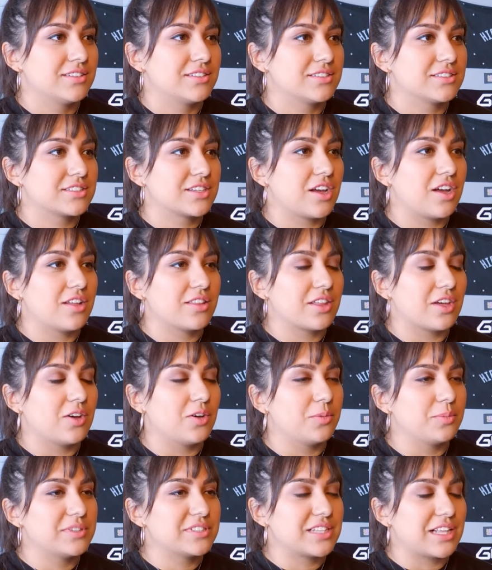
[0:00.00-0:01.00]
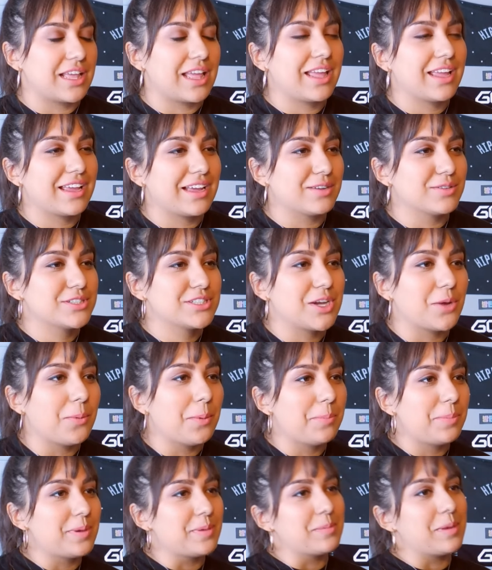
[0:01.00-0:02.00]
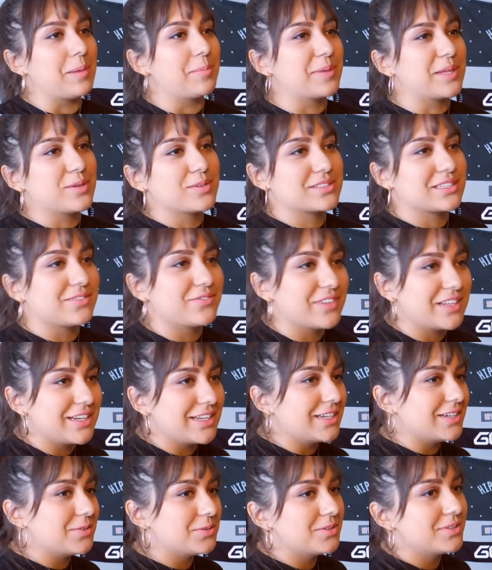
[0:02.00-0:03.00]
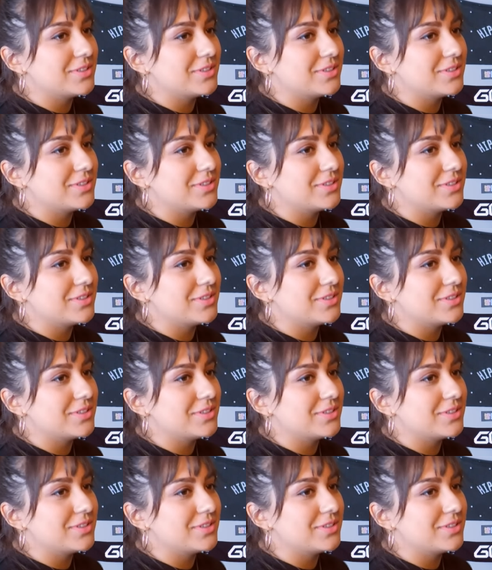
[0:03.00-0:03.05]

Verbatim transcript: was called The Homies to Hang Out Show Up in My Music Video.